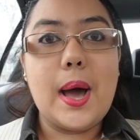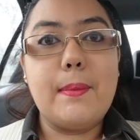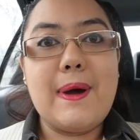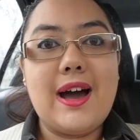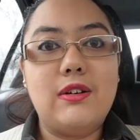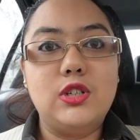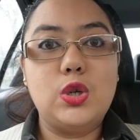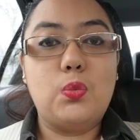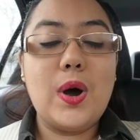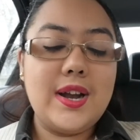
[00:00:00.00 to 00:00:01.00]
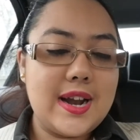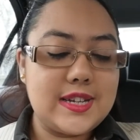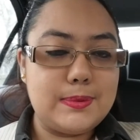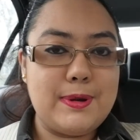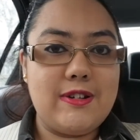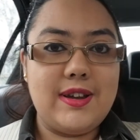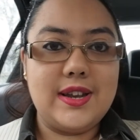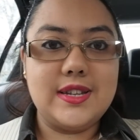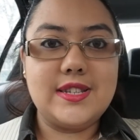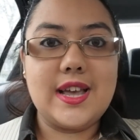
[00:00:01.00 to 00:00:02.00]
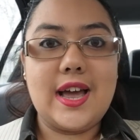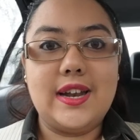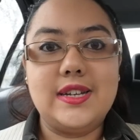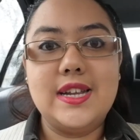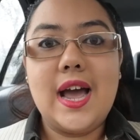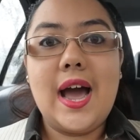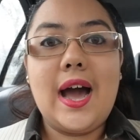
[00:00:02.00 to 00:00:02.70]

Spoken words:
about work experience and